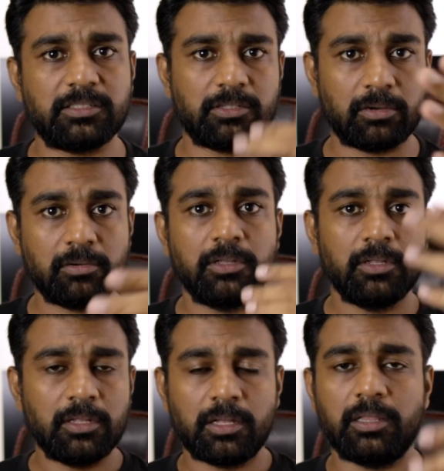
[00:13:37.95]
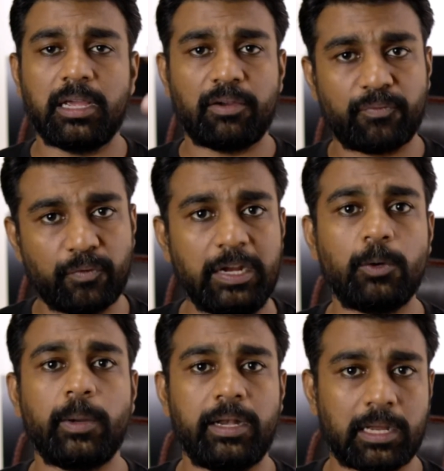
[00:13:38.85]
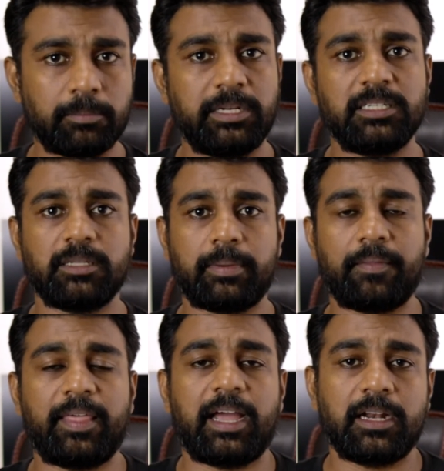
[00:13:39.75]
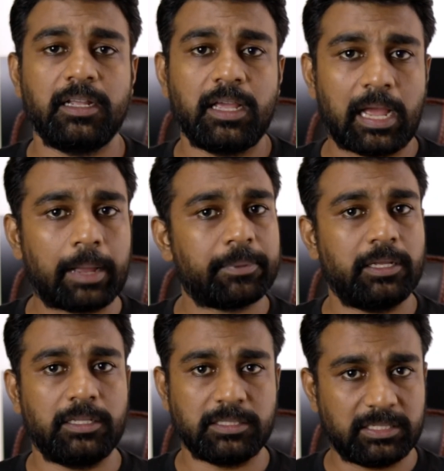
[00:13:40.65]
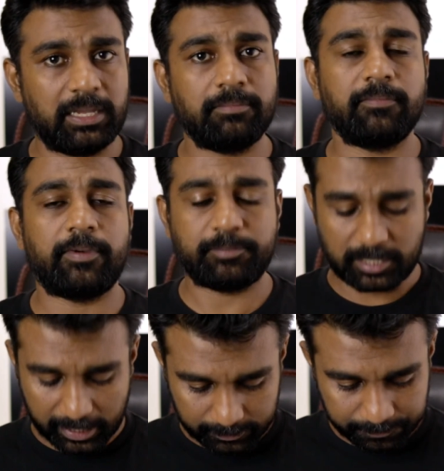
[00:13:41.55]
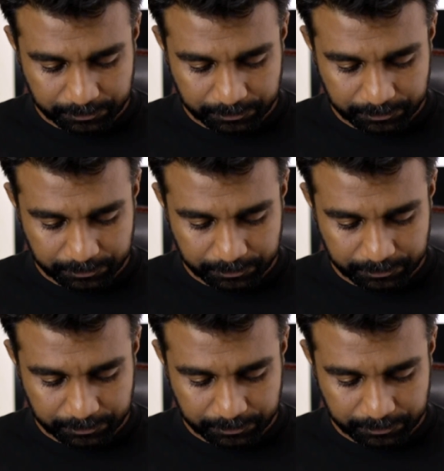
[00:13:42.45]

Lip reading: So they have frequent updates about that happening in the same website.